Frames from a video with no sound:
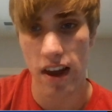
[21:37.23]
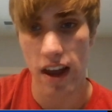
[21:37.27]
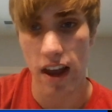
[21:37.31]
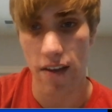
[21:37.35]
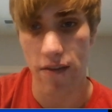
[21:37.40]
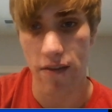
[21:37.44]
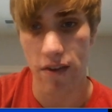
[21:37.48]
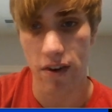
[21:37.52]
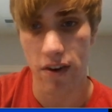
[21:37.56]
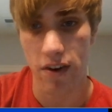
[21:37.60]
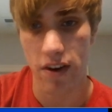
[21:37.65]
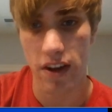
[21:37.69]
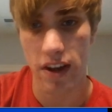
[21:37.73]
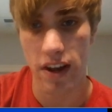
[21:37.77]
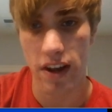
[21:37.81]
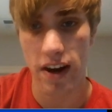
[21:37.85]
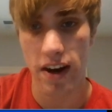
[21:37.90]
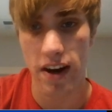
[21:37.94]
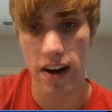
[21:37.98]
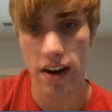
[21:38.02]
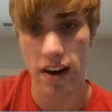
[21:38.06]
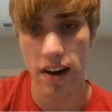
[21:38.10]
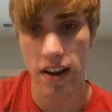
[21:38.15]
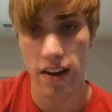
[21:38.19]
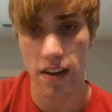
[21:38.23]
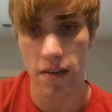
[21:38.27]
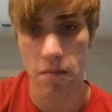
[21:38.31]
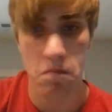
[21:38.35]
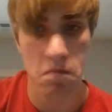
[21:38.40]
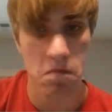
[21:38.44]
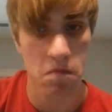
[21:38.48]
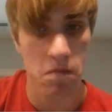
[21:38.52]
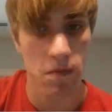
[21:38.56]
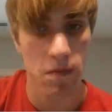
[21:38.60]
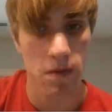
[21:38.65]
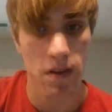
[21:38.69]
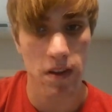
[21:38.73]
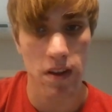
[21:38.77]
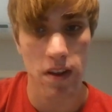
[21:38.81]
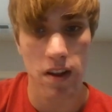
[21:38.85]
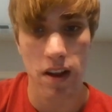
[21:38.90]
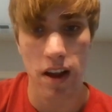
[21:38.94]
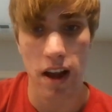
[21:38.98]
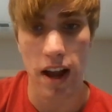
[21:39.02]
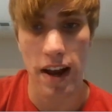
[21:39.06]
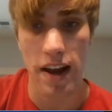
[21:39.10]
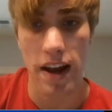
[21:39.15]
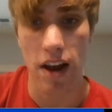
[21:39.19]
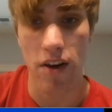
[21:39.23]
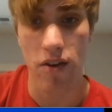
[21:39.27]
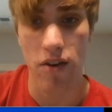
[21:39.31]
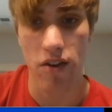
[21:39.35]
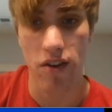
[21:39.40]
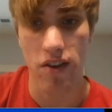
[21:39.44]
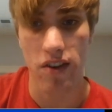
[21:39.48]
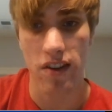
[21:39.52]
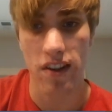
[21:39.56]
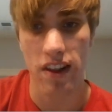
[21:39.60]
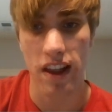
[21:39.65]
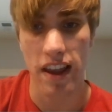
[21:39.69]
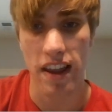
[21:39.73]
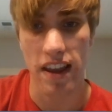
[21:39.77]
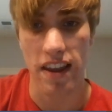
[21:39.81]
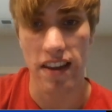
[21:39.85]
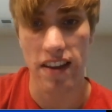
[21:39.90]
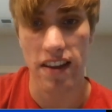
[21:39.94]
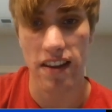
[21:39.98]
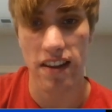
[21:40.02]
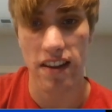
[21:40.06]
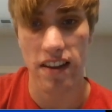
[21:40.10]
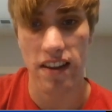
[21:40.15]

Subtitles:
After here, I now just, like,